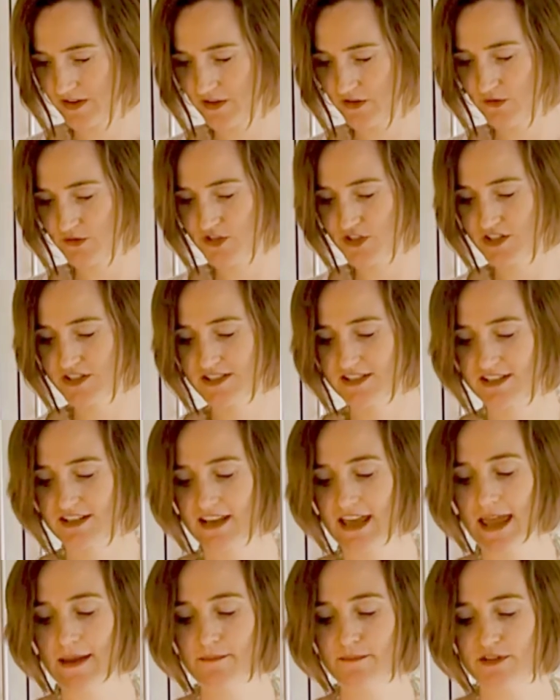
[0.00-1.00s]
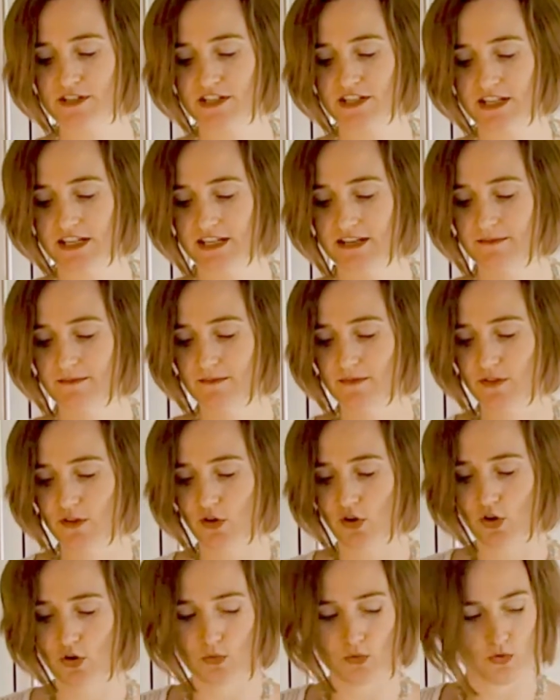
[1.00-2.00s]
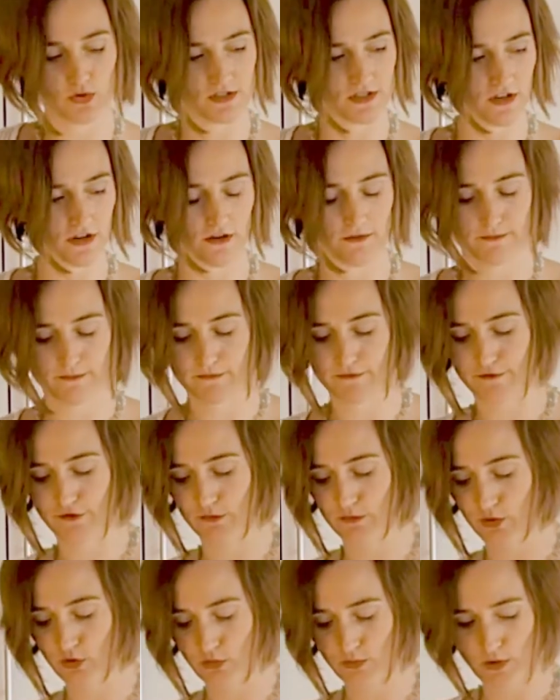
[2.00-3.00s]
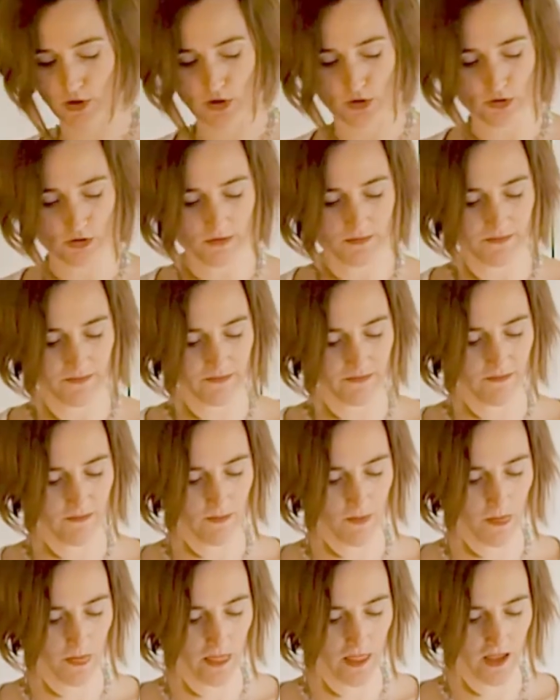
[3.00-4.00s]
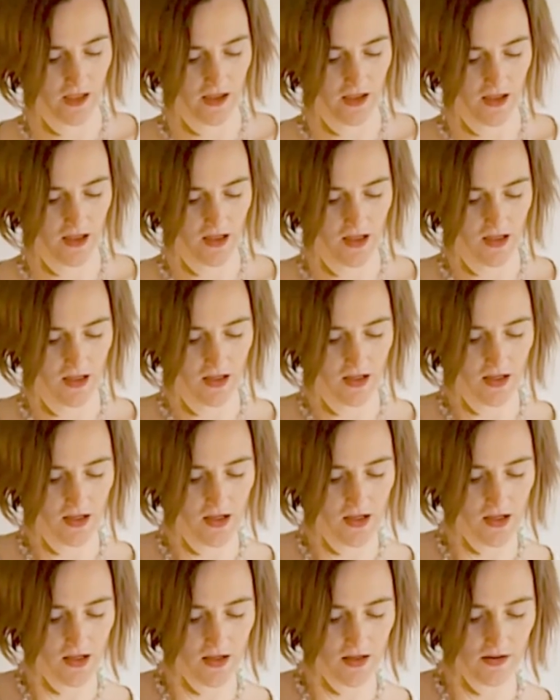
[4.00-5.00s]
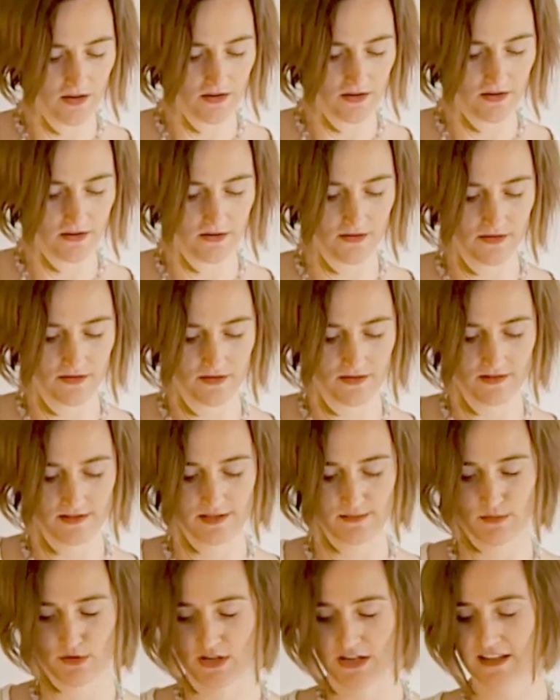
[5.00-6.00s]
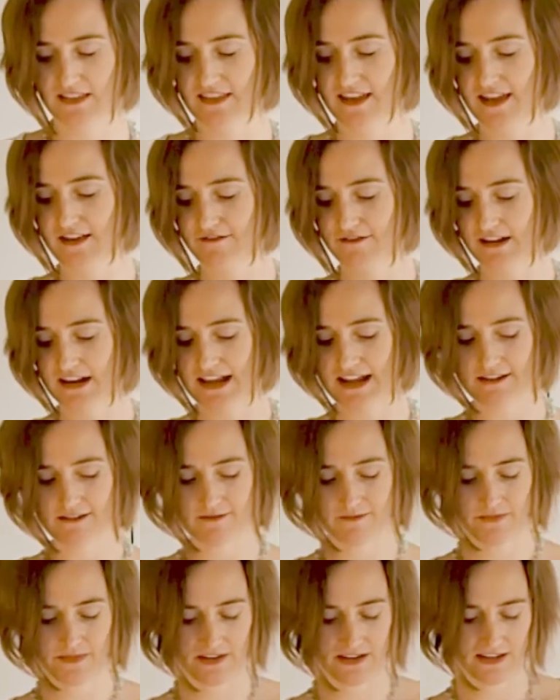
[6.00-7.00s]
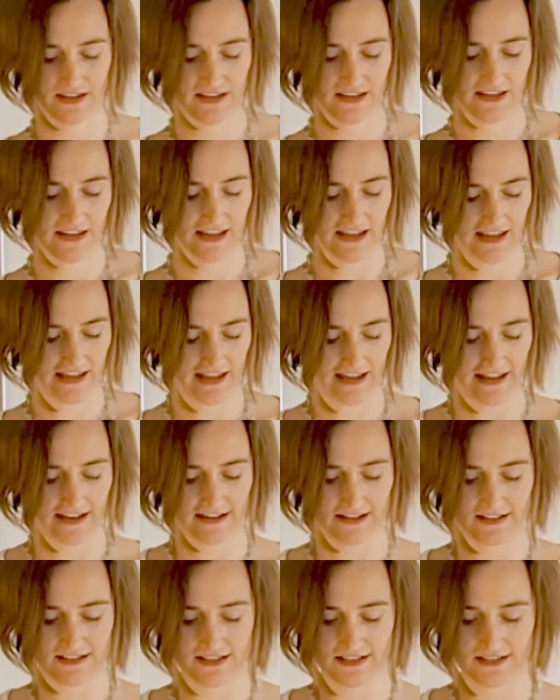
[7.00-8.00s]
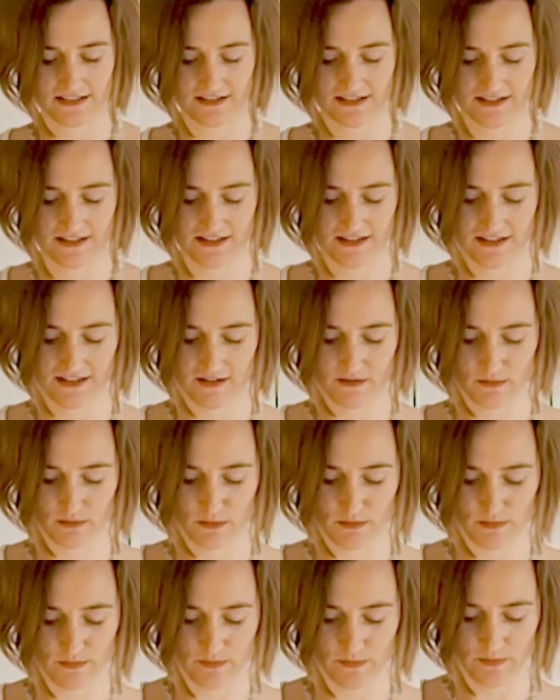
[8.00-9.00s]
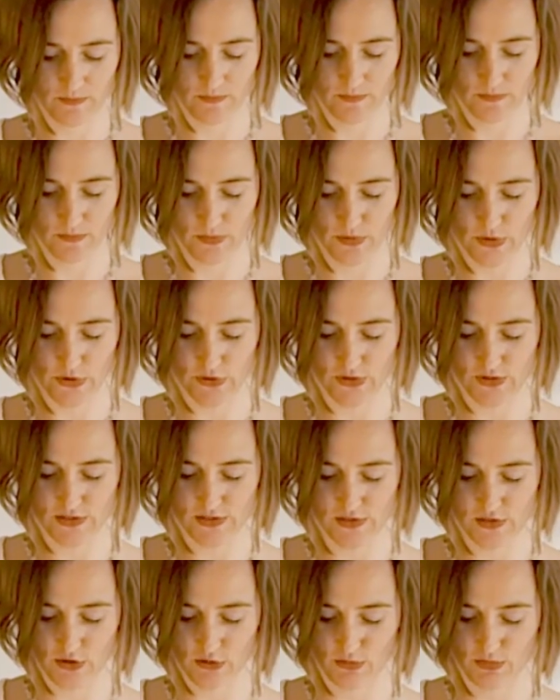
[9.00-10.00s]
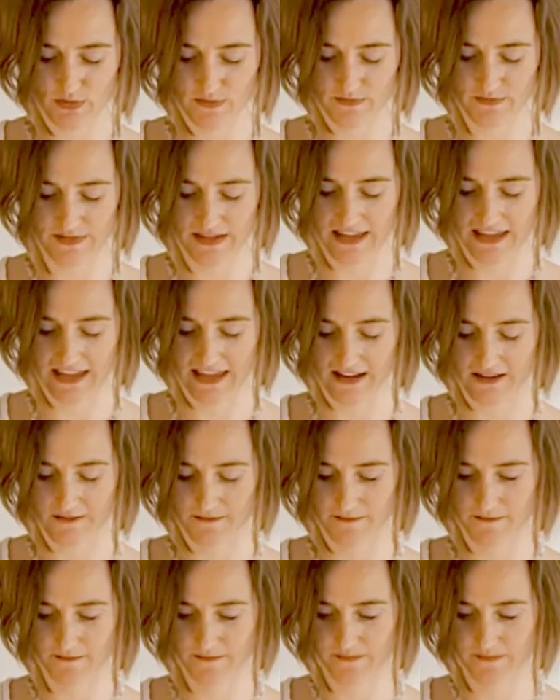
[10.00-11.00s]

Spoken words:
you just empty the hot water from your bowl, put it in there for now, and put your soup in.